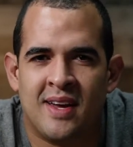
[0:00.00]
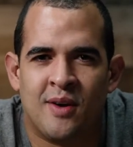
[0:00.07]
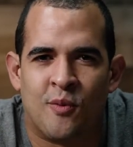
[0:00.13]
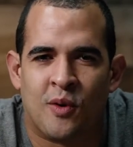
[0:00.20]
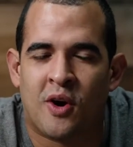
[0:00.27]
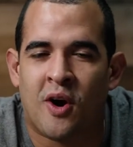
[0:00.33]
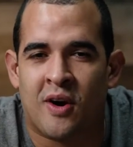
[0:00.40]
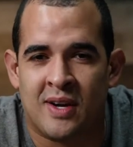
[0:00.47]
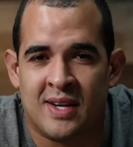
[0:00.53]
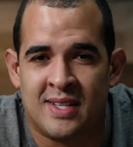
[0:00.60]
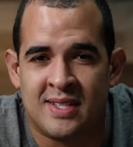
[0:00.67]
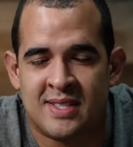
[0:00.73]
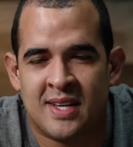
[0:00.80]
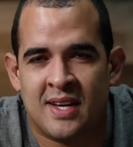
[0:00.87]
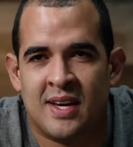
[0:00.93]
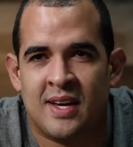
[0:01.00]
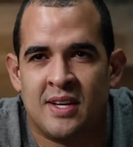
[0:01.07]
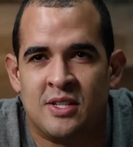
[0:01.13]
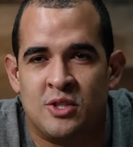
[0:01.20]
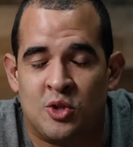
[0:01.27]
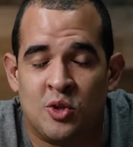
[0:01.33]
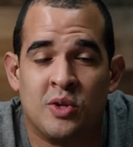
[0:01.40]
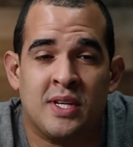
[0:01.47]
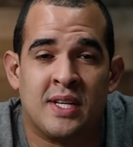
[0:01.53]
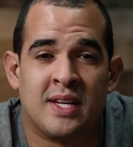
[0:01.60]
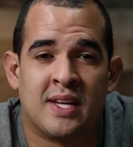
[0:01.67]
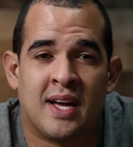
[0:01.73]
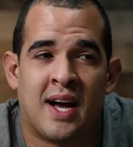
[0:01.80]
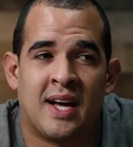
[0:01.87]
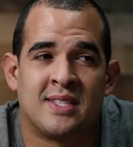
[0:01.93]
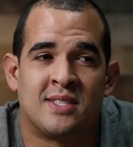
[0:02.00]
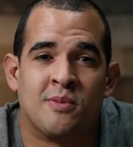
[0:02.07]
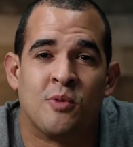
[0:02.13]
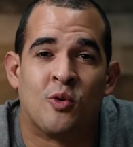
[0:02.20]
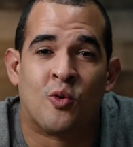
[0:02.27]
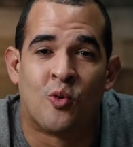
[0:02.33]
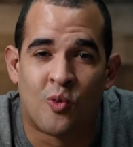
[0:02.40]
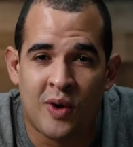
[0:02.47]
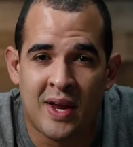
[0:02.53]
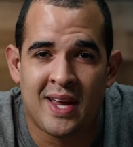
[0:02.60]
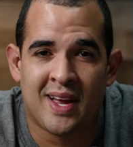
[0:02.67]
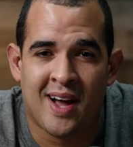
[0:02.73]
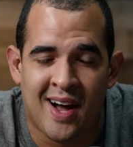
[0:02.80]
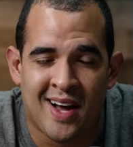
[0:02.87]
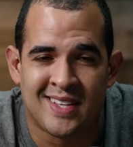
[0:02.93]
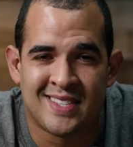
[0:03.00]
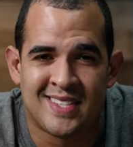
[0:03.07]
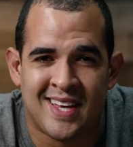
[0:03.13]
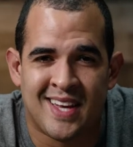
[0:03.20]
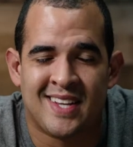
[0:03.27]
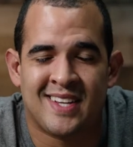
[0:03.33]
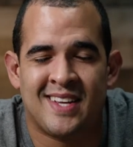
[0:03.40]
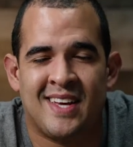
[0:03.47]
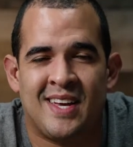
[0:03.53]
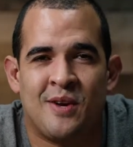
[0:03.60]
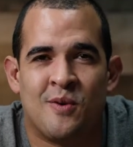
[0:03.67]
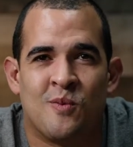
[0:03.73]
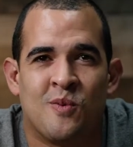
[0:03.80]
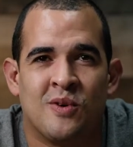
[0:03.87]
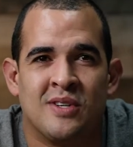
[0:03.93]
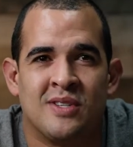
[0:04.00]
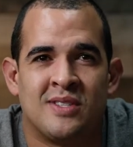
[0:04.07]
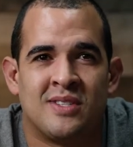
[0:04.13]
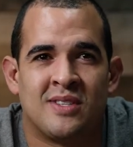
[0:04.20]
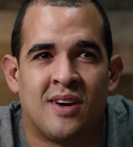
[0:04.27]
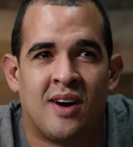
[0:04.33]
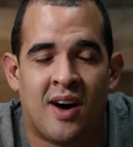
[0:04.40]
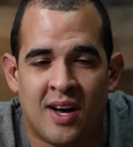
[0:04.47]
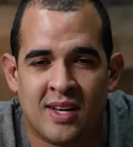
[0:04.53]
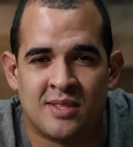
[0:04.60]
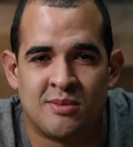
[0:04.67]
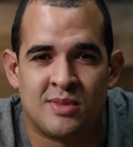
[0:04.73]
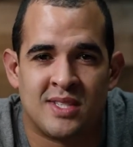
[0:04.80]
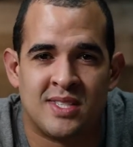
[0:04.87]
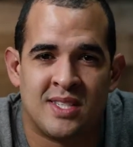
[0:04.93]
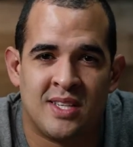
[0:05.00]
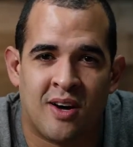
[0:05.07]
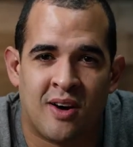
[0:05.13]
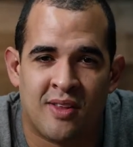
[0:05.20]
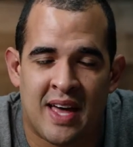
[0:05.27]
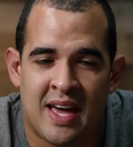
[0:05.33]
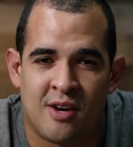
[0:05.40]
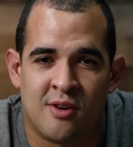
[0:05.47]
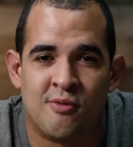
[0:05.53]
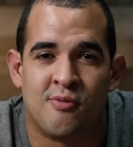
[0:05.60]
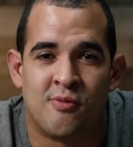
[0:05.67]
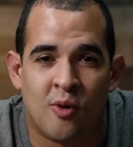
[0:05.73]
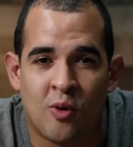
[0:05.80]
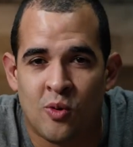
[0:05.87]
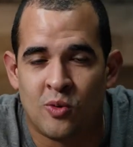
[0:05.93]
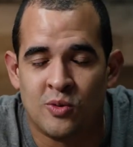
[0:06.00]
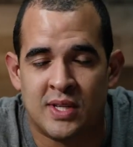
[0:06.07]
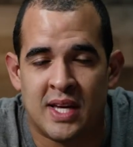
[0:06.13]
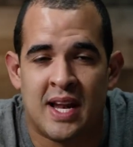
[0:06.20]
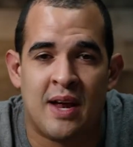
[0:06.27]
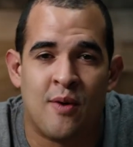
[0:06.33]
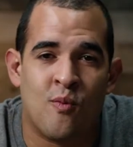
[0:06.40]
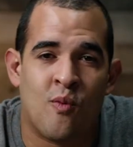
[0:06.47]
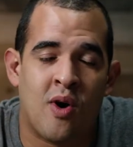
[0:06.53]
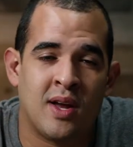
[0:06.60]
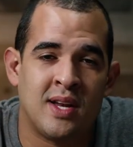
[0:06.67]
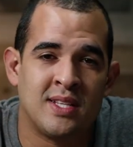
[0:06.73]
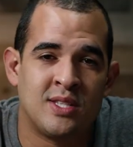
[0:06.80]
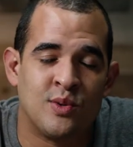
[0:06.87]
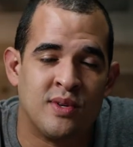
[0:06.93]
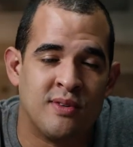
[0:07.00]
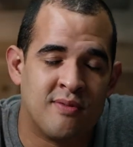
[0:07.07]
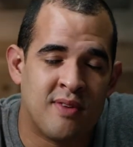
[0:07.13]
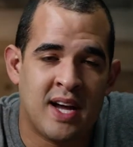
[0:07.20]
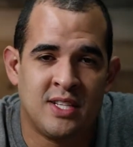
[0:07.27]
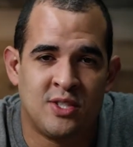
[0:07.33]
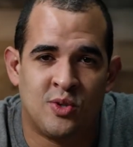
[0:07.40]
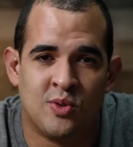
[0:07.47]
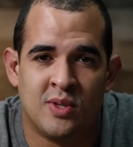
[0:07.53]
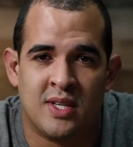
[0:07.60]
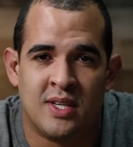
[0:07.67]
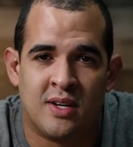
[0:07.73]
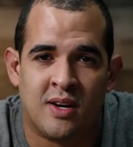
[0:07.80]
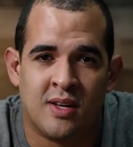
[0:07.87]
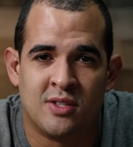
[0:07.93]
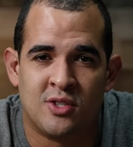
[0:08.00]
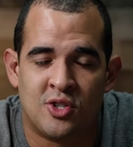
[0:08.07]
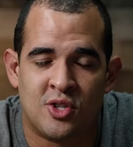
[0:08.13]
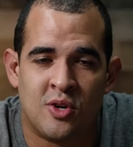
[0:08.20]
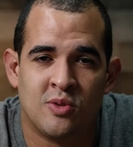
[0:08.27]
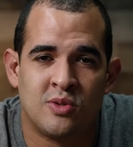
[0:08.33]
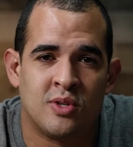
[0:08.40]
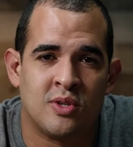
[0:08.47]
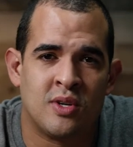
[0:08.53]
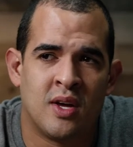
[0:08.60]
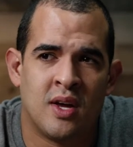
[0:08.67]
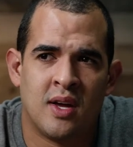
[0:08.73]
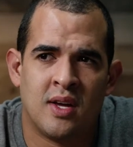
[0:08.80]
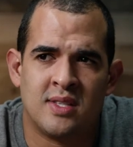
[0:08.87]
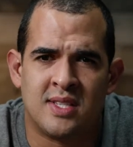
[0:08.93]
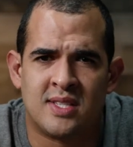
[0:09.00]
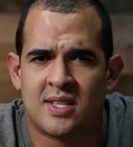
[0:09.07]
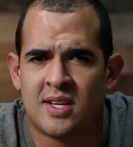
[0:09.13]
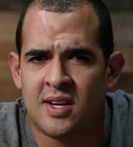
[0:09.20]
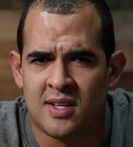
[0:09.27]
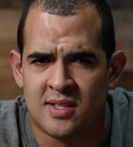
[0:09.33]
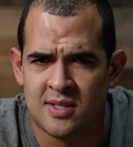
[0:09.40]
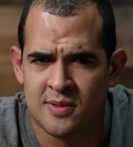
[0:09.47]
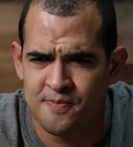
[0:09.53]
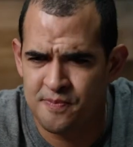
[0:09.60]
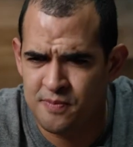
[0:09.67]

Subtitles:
regardless, Julien got some great content. It was awesome to see all that unfold. And I wanted to invite Julien on the show to discuss